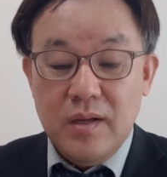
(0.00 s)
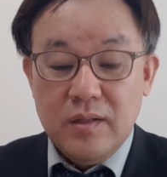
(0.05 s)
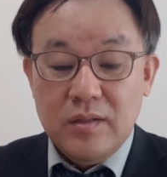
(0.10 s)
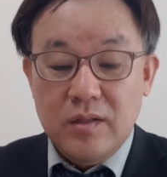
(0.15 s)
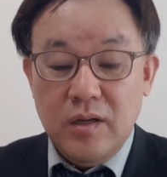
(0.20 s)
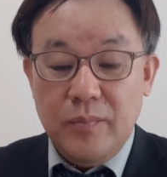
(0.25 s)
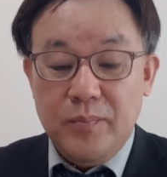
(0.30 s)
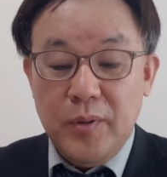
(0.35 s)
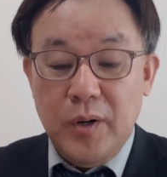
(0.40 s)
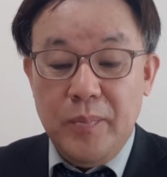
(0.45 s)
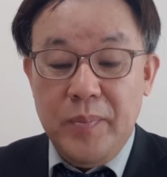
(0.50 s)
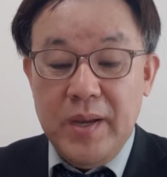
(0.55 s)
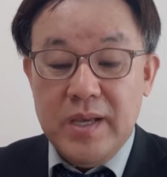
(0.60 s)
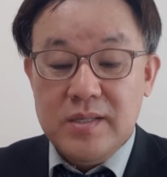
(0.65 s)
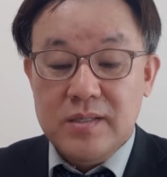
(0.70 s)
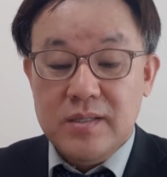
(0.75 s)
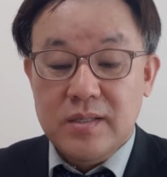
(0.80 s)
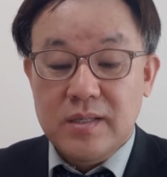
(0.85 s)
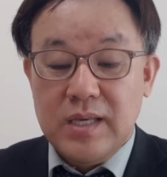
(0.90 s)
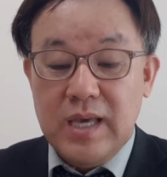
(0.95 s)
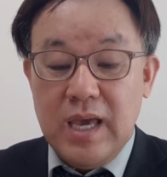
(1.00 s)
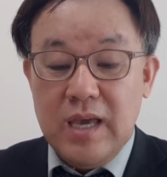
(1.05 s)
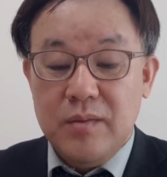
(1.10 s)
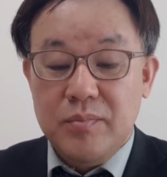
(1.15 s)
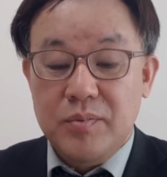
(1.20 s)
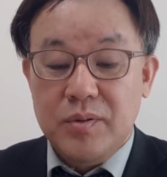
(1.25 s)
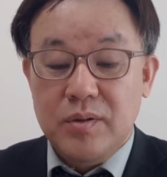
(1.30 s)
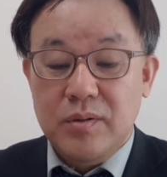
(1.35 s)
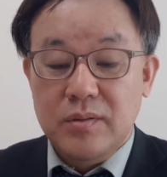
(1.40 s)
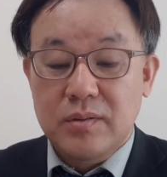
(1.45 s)
the professor gave
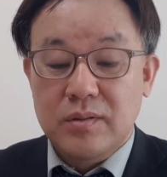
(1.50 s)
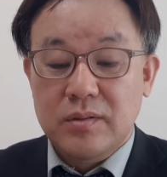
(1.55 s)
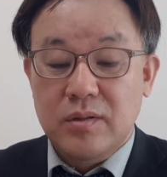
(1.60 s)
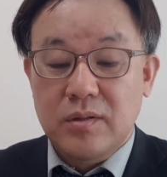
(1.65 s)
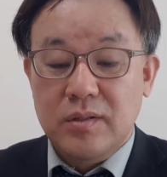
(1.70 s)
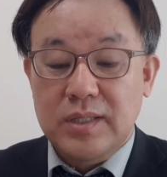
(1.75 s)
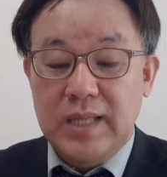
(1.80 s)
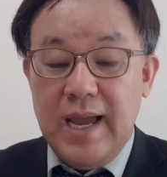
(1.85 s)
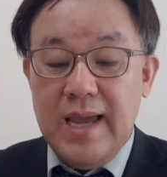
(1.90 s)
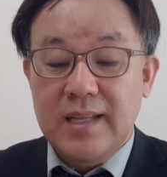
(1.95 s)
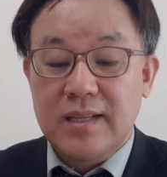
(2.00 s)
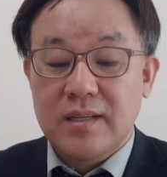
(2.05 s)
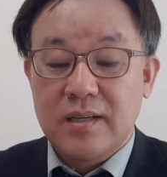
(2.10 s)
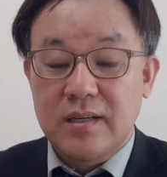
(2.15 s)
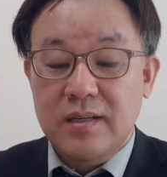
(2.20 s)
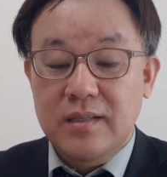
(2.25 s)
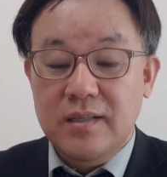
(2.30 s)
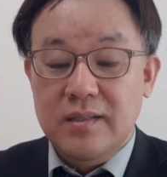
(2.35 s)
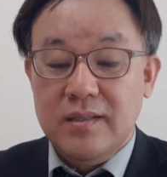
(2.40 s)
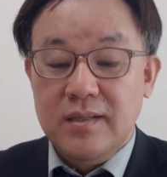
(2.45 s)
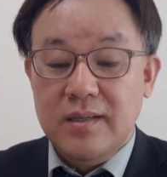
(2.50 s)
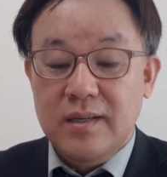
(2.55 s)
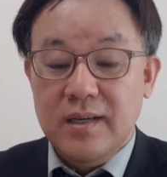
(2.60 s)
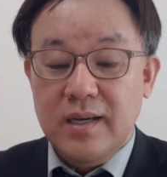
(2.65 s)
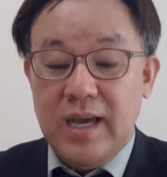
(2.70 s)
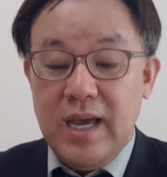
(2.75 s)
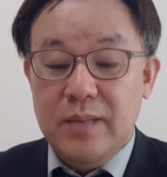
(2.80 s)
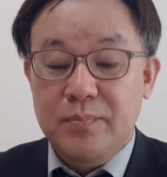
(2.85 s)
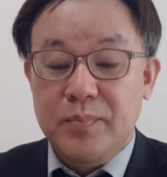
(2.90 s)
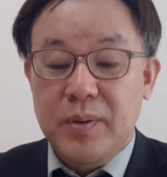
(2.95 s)
the title
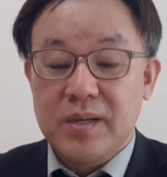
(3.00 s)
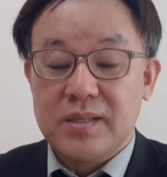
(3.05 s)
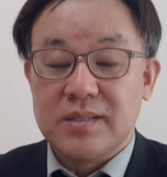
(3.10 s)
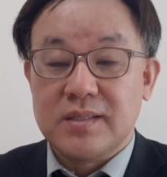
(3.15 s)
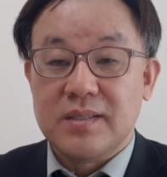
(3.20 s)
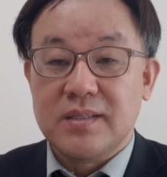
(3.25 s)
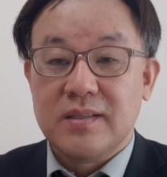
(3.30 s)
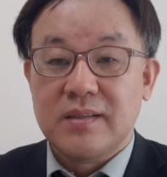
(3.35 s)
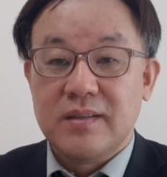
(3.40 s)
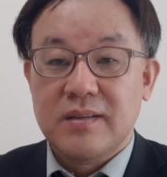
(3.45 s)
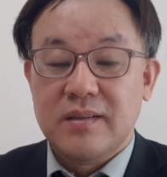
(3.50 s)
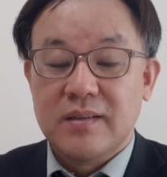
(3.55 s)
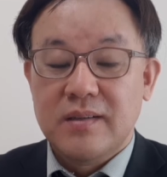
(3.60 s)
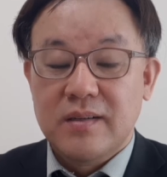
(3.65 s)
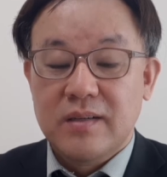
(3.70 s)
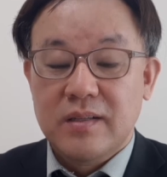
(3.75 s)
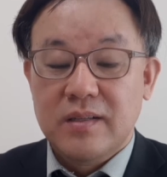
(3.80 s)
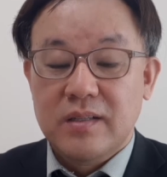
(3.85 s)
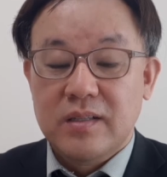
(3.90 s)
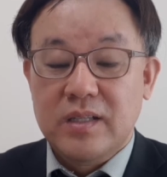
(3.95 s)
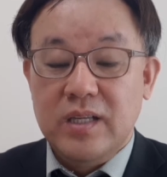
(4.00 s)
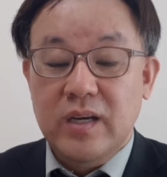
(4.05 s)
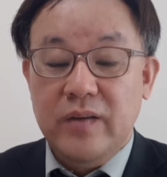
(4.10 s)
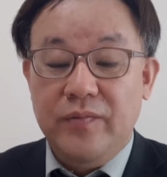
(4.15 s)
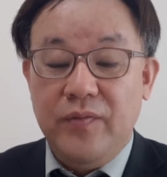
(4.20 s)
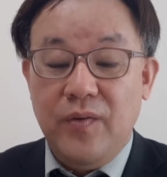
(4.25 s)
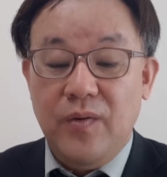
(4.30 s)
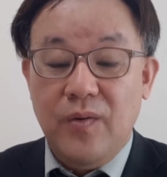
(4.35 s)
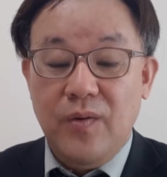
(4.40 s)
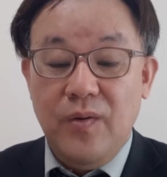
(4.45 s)
at first.
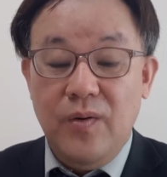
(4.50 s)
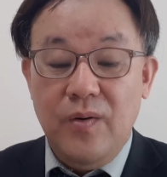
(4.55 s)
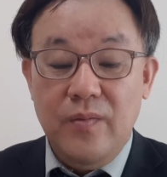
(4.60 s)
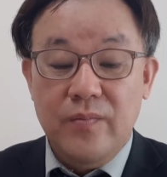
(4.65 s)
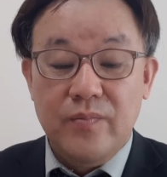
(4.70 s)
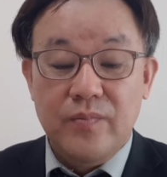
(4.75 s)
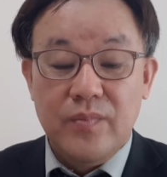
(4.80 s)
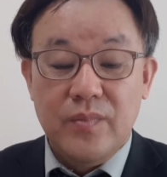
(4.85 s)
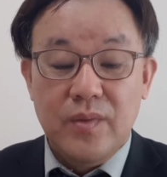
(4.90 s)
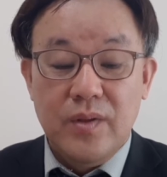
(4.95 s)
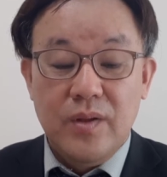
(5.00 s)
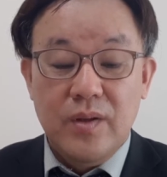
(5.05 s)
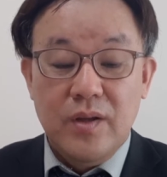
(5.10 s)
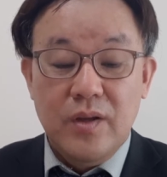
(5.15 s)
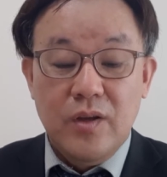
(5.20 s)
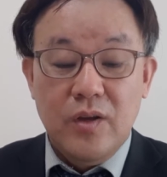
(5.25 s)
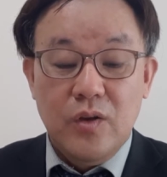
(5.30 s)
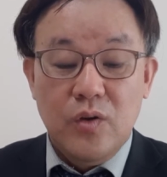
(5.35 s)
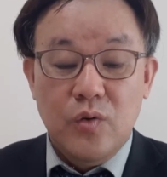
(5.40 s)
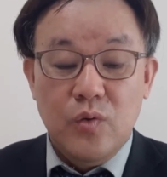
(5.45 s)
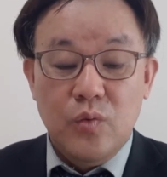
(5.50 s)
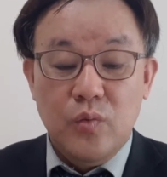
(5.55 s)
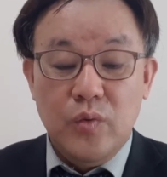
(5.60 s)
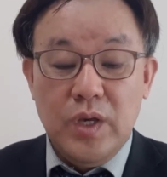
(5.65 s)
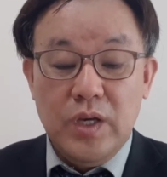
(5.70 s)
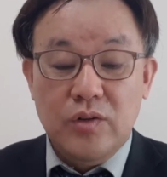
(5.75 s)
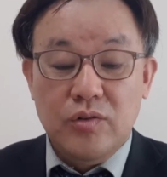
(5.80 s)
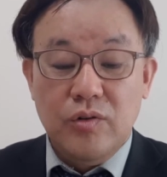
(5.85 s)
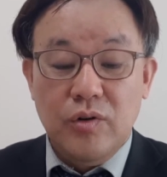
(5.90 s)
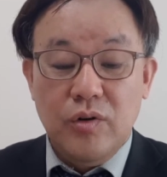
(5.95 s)
Therefore,
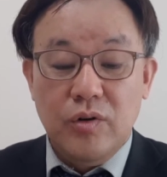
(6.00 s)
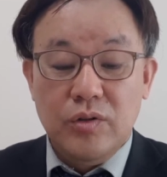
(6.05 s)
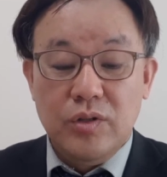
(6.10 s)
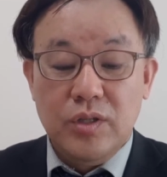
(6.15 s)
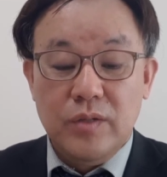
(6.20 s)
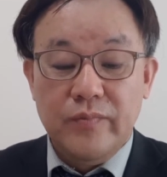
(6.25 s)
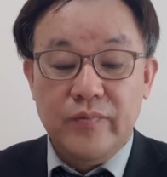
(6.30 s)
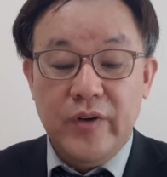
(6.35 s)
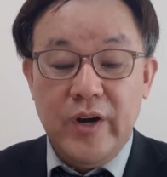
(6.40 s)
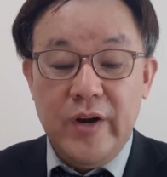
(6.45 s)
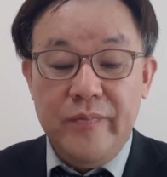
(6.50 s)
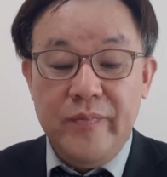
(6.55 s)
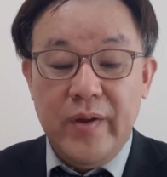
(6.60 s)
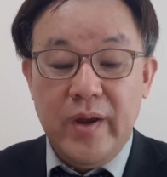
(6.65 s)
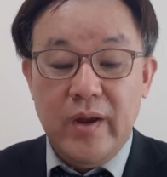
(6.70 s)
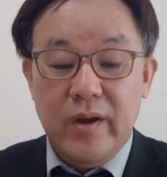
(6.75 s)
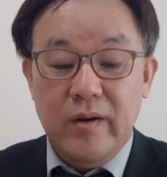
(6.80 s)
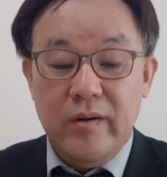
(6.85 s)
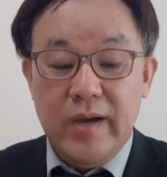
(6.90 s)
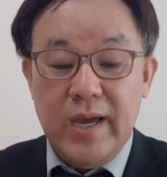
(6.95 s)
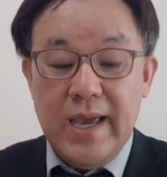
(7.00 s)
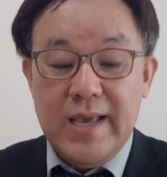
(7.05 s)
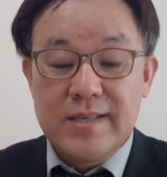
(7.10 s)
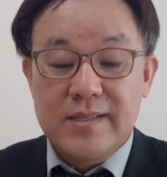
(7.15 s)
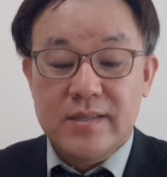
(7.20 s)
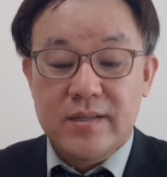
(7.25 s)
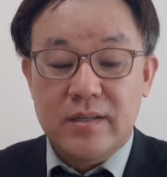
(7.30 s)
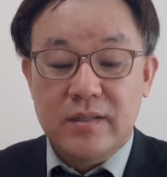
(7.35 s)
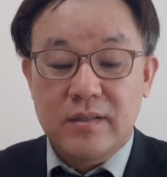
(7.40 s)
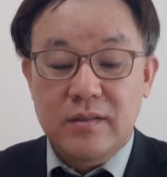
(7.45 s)
we could prepare
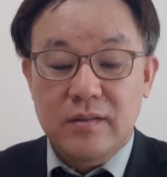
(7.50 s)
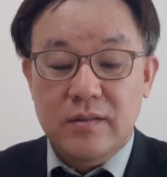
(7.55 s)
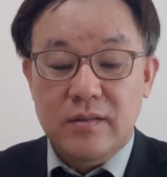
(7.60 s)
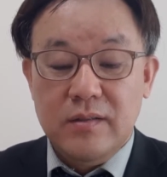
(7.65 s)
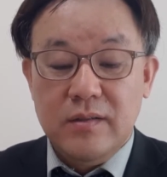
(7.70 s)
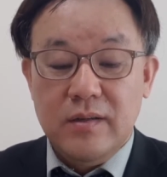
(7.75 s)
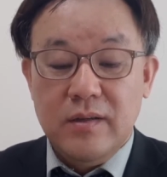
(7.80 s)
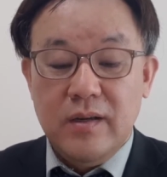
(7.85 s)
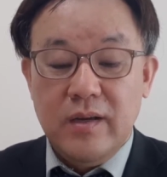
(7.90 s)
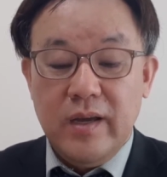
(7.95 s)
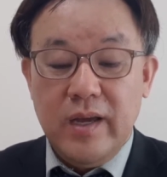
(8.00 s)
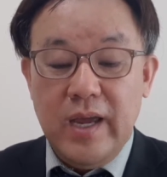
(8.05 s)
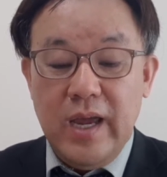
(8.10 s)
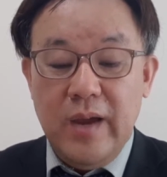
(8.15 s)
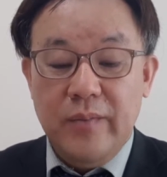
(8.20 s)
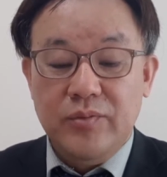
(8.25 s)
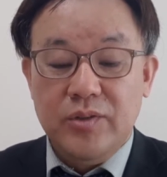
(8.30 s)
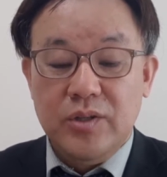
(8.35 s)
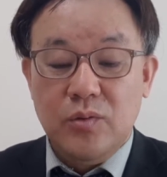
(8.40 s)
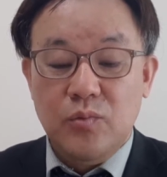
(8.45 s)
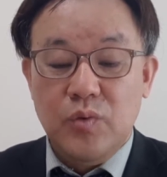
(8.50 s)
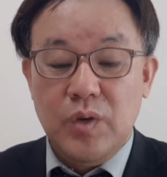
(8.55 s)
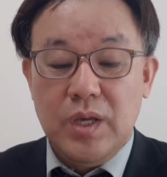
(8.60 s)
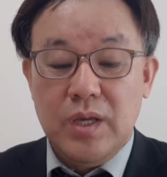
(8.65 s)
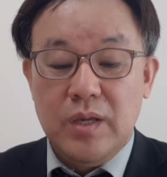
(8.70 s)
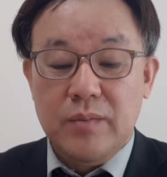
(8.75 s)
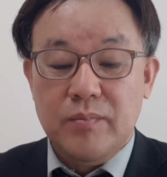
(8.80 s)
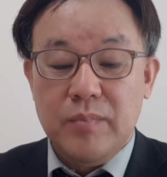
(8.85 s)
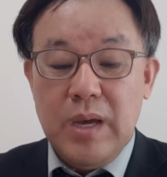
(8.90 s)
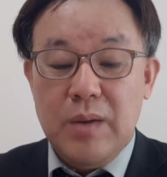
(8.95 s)
answer after
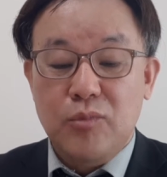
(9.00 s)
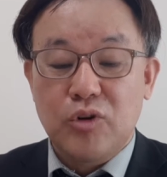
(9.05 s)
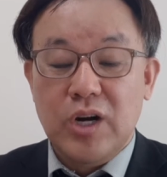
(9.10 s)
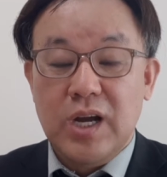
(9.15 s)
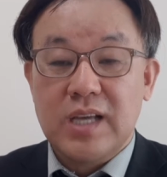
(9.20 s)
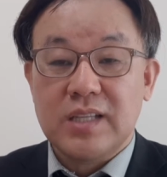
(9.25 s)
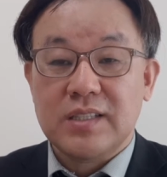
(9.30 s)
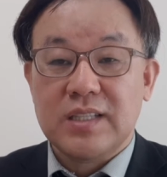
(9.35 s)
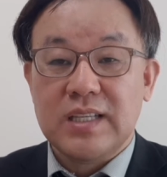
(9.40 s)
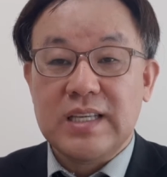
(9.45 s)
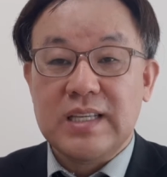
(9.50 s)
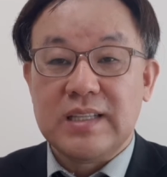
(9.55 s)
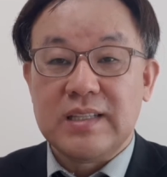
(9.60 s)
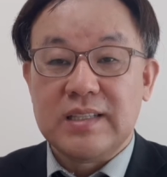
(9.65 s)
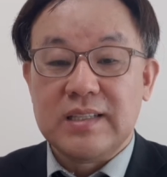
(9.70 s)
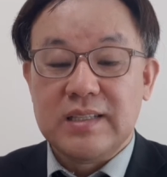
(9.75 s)
we memorized it.